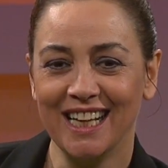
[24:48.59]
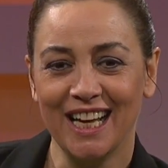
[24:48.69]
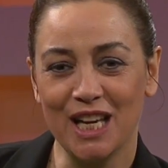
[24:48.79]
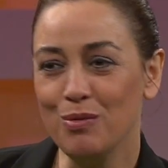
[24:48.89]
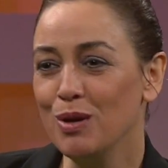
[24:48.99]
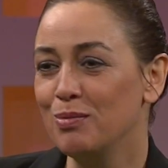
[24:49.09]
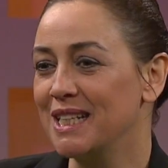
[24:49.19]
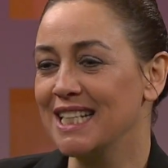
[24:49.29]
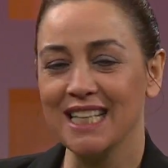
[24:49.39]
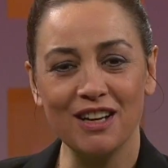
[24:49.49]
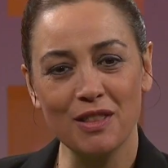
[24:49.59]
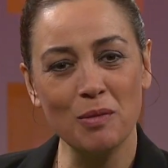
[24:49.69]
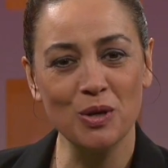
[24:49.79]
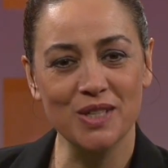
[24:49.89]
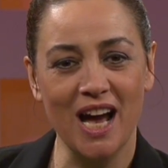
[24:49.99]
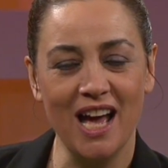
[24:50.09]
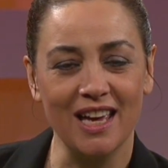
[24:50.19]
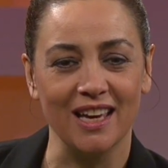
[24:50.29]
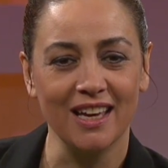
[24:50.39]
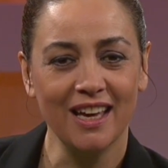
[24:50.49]
He will be the Son of the Most
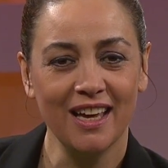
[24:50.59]
High.